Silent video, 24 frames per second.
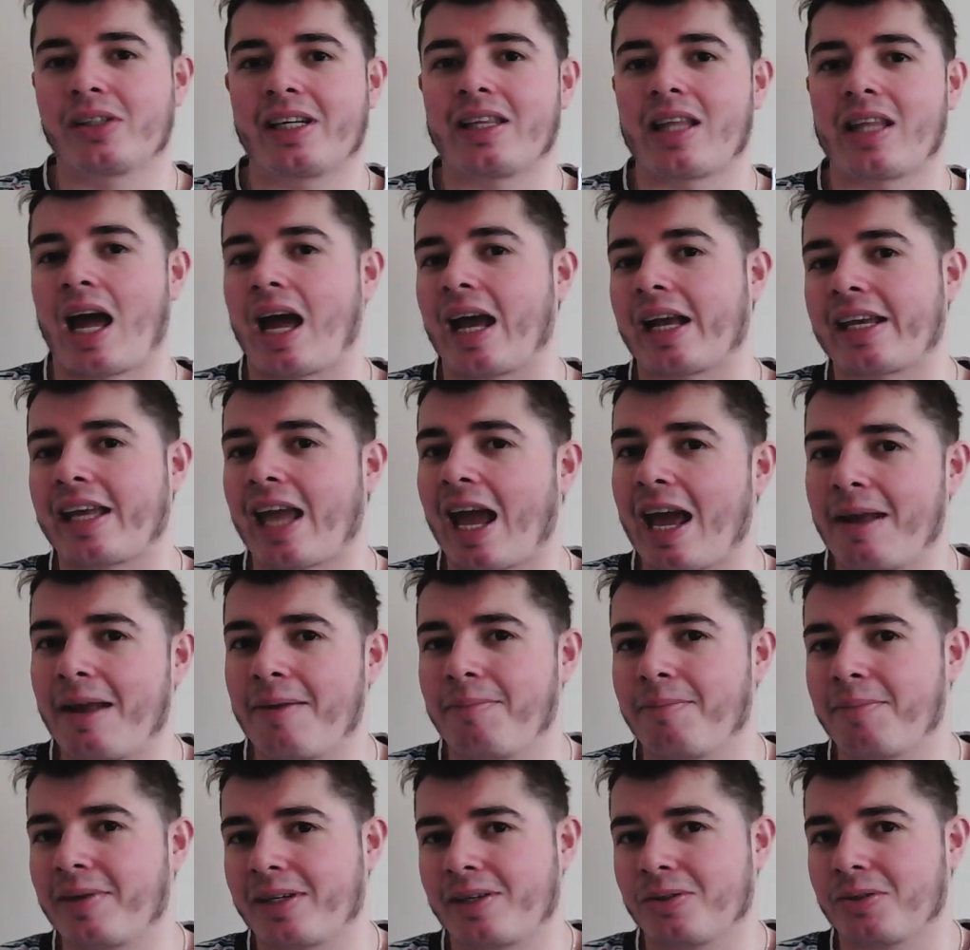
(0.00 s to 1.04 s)
at that again
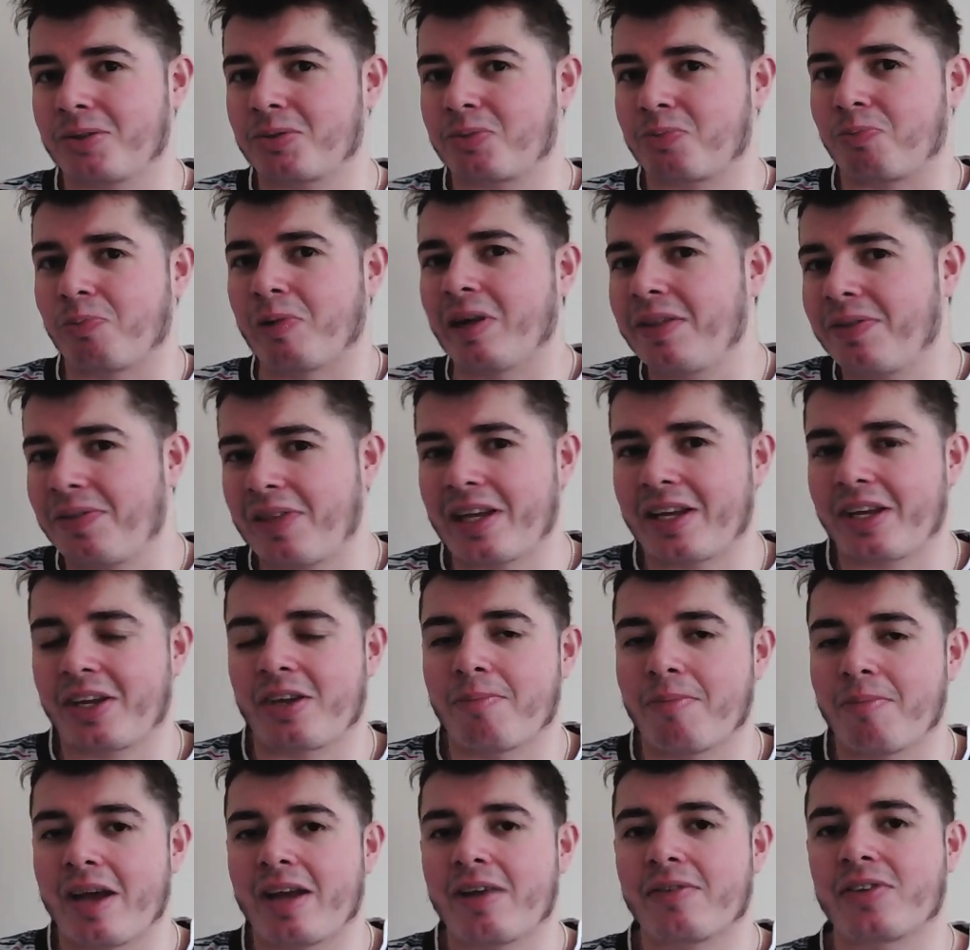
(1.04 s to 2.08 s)
because we think you
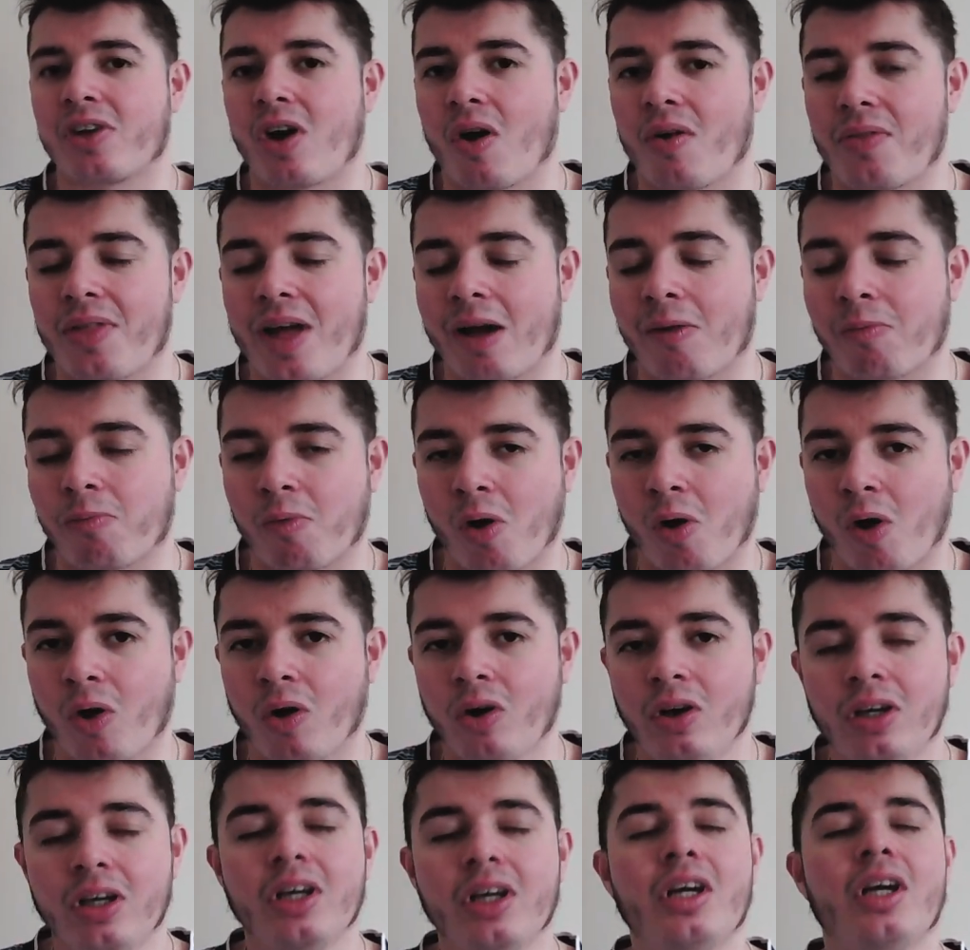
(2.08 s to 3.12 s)
may have got that
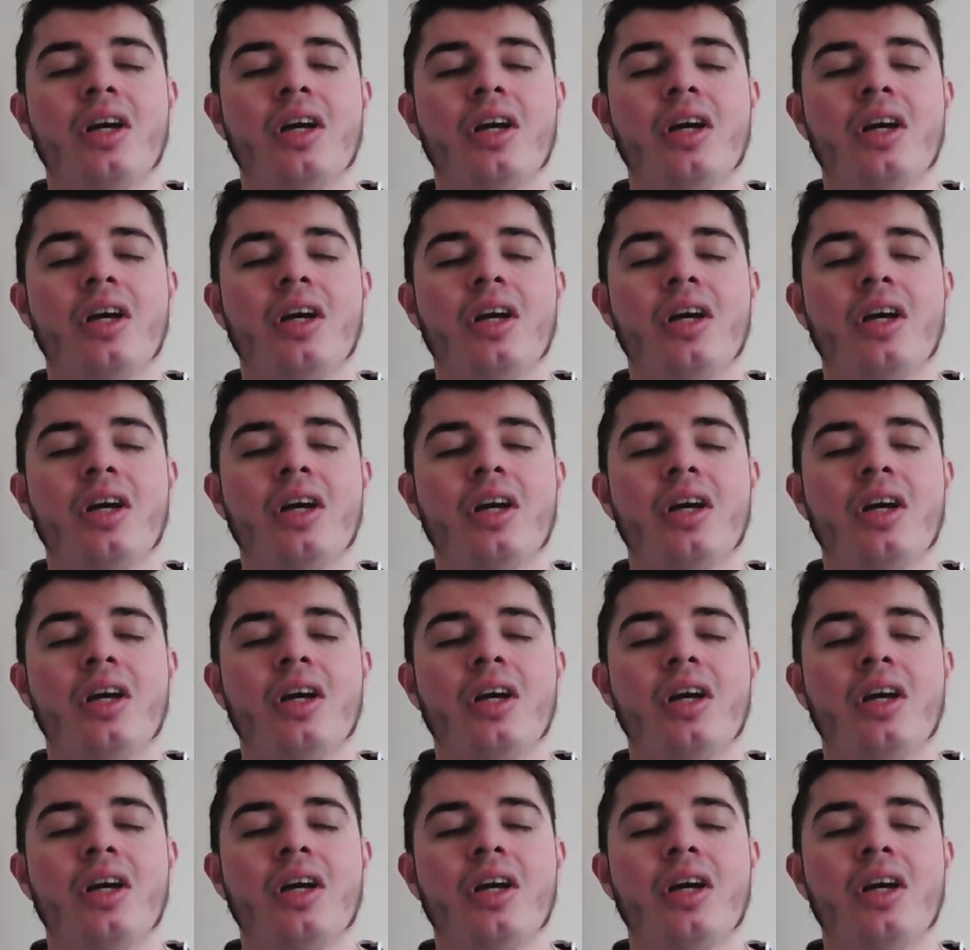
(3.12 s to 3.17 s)
wrong,